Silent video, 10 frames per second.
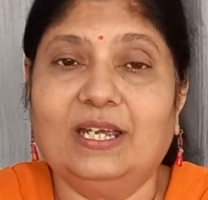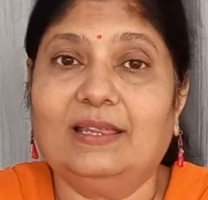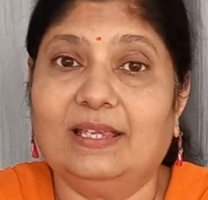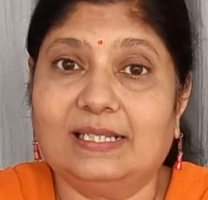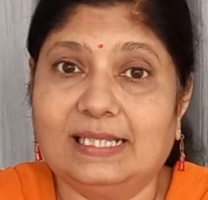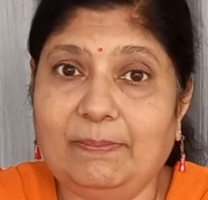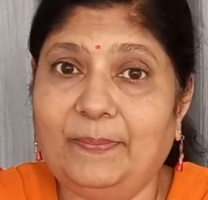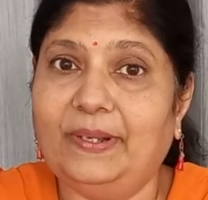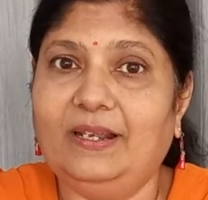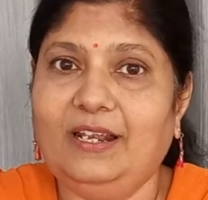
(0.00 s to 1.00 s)
the
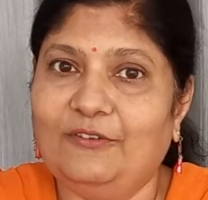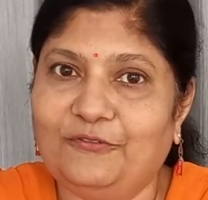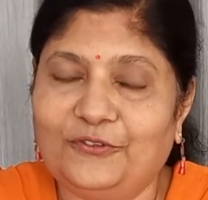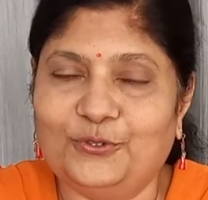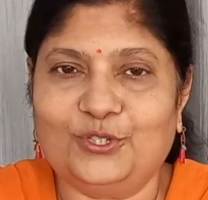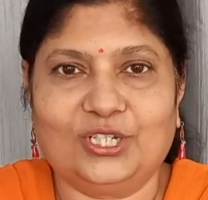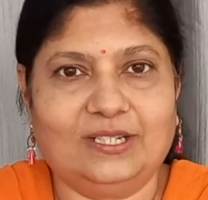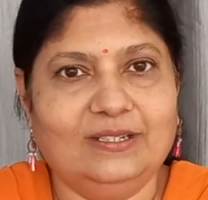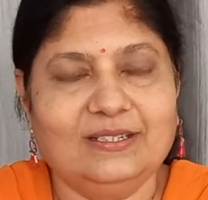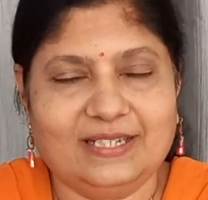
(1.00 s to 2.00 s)
simple future
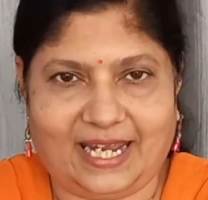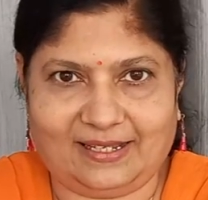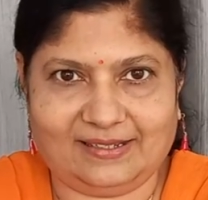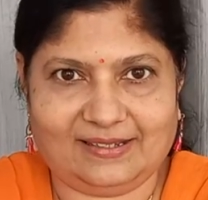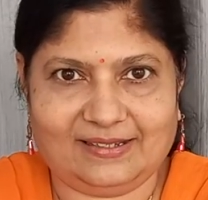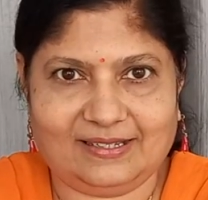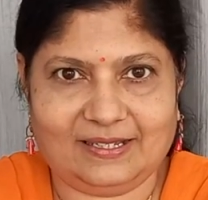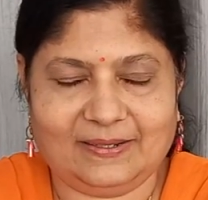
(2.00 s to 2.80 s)
tense.